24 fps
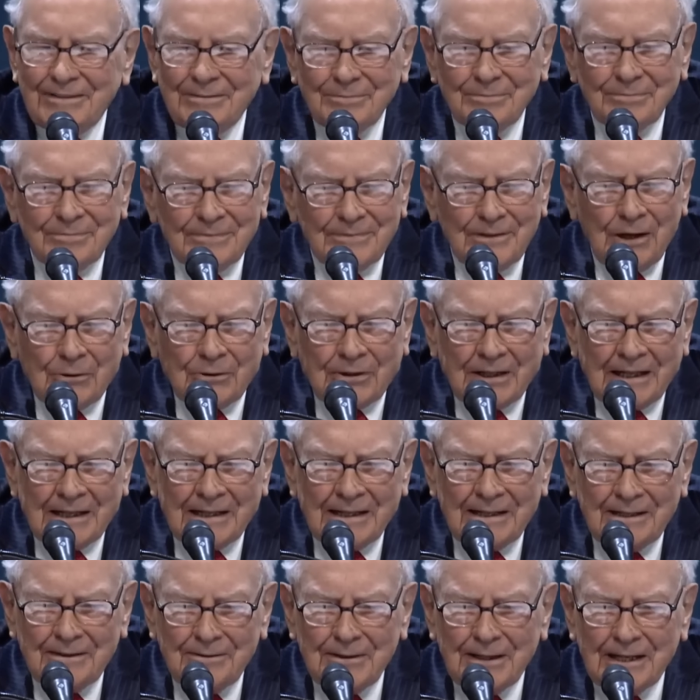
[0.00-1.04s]

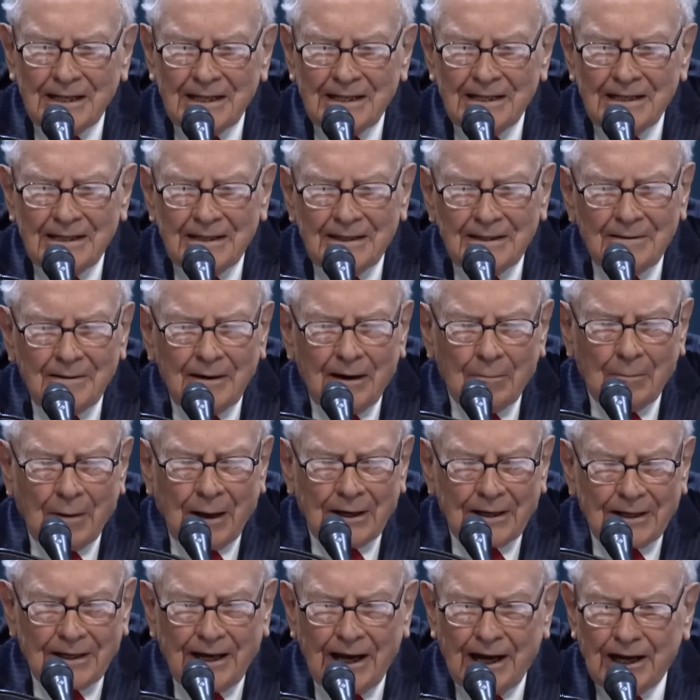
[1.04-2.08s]
the
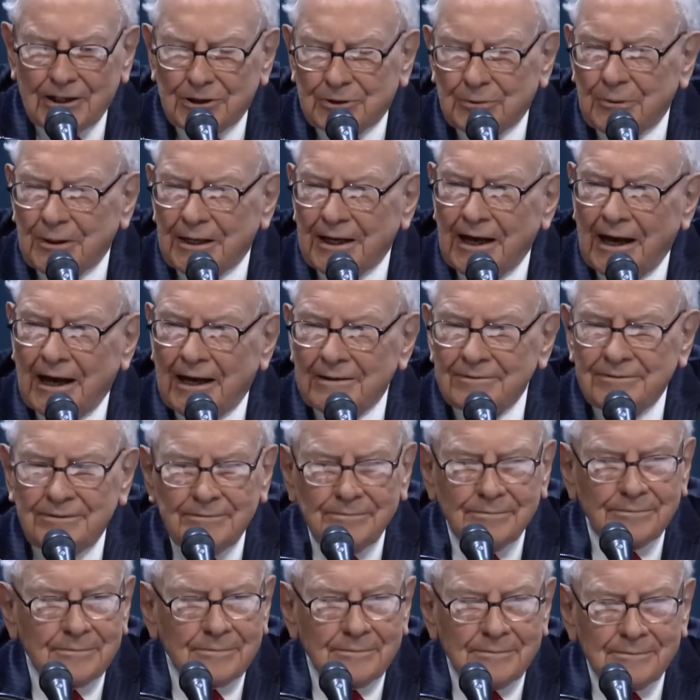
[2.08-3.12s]
amount of cash we have
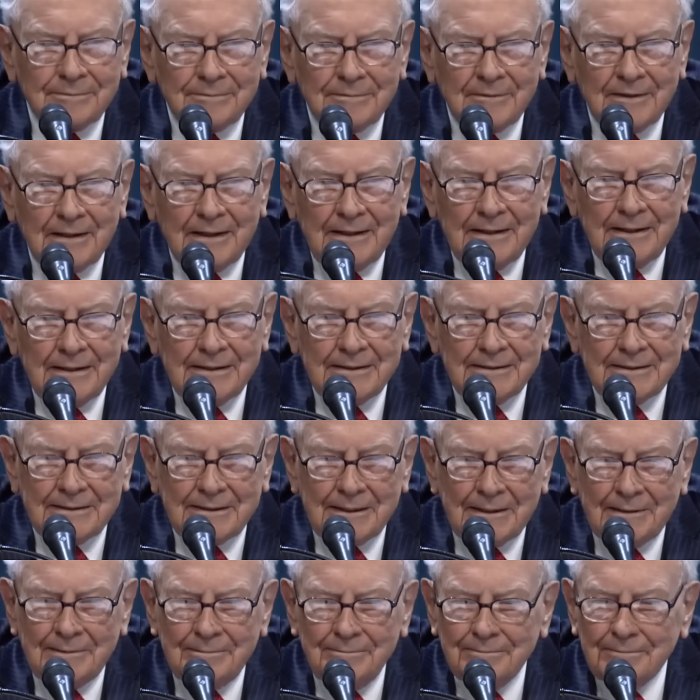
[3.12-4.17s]
is
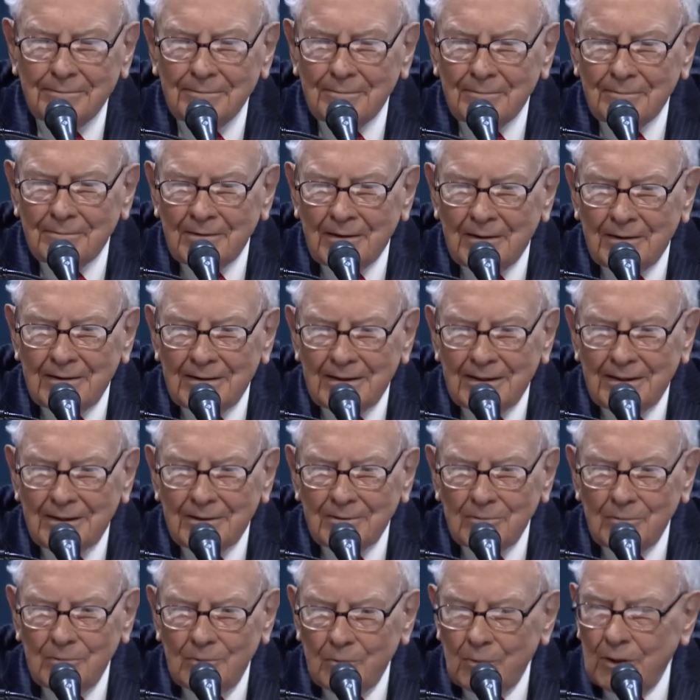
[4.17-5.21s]

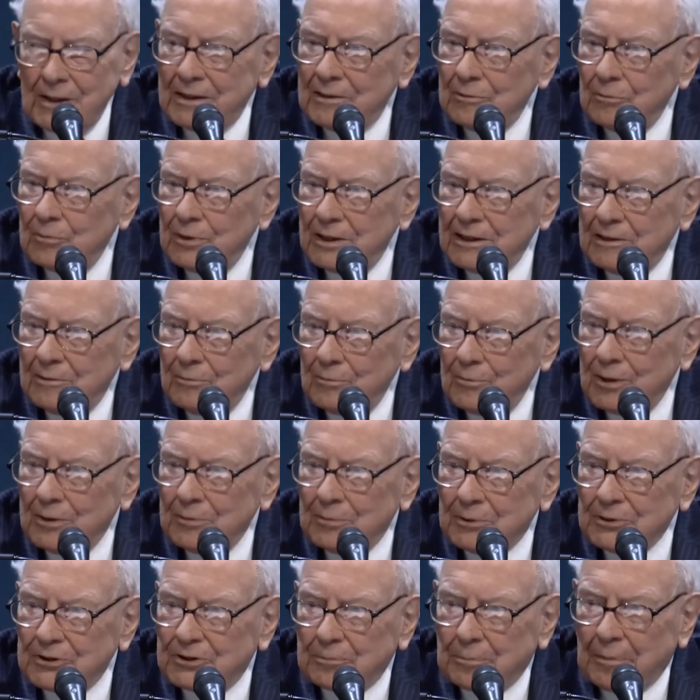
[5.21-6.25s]
we
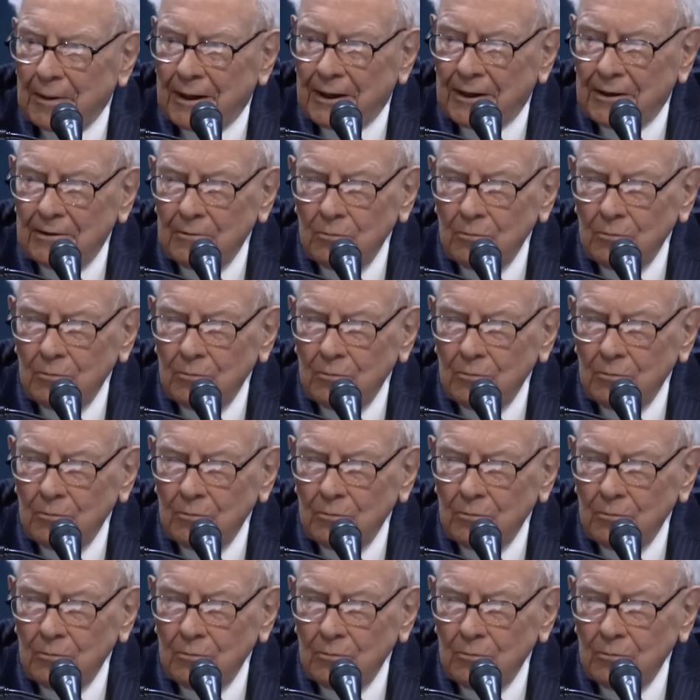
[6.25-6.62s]
would spend,